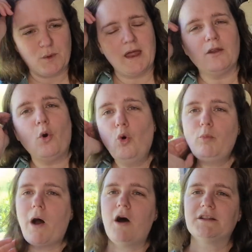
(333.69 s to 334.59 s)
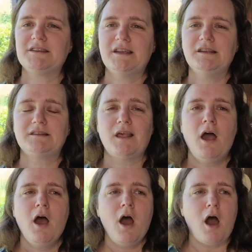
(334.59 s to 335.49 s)
When all parties
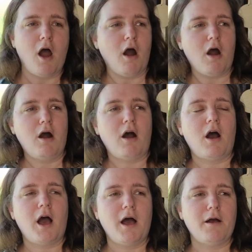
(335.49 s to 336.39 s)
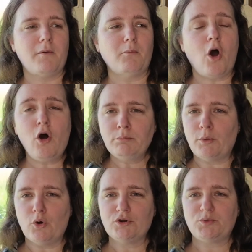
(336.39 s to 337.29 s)
are um, on
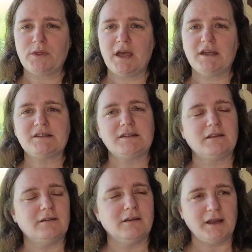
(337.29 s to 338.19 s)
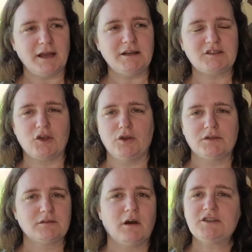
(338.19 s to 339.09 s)
board with it, it's good.